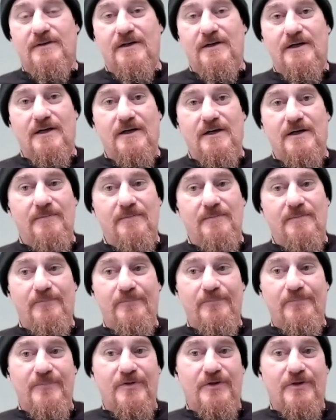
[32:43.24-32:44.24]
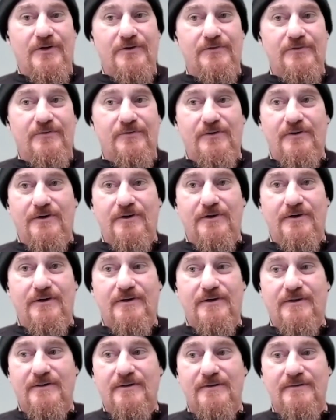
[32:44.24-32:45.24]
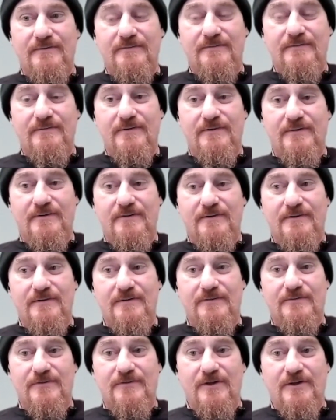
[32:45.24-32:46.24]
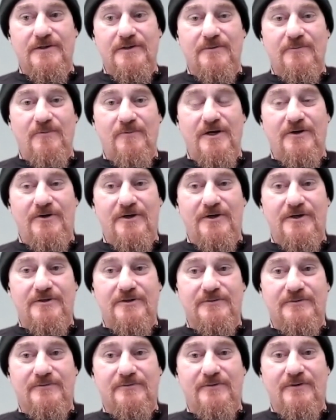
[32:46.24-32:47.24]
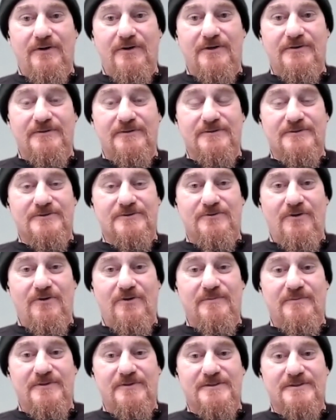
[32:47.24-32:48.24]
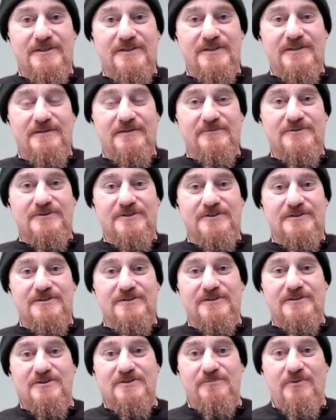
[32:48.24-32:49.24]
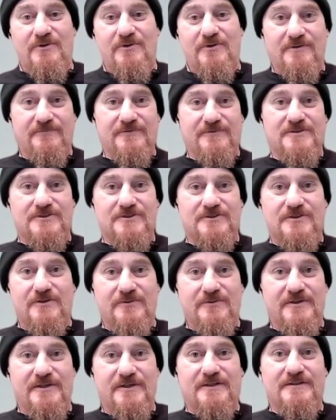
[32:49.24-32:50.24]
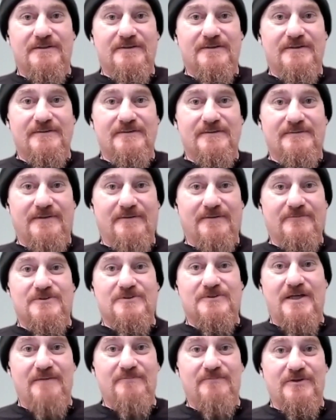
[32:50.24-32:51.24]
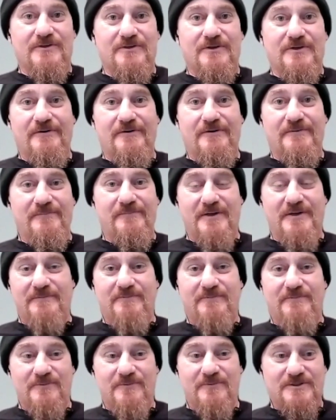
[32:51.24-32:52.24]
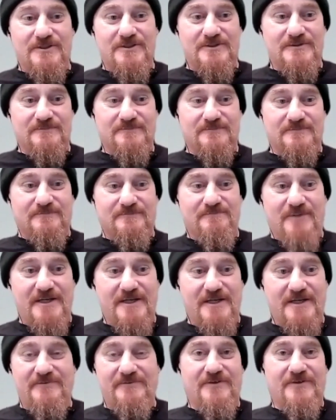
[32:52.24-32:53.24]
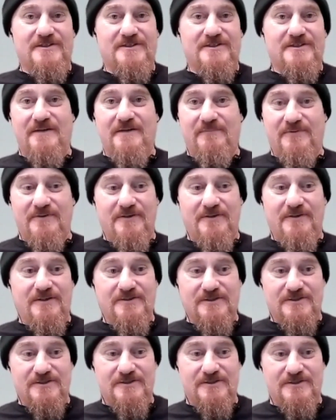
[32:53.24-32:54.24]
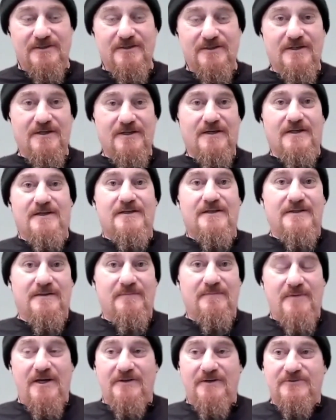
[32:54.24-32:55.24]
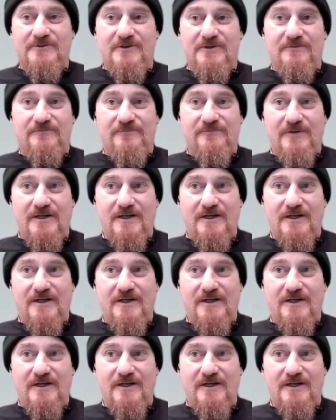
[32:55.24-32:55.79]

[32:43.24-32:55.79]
You know, the only way I could describe it is that there was just a spirit of ingenuity that was happening, you know, and people were just making things happen, and just the amount of